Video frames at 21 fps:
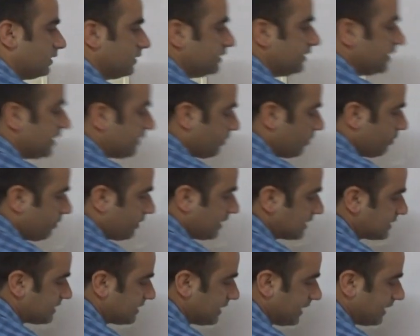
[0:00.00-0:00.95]
Therefore, we
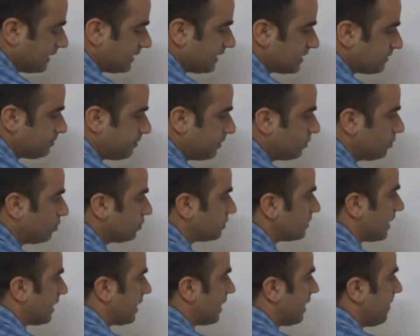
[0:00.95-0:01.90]
can say this
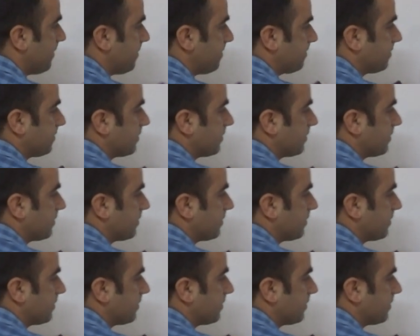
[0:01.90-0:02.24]
Bindusara,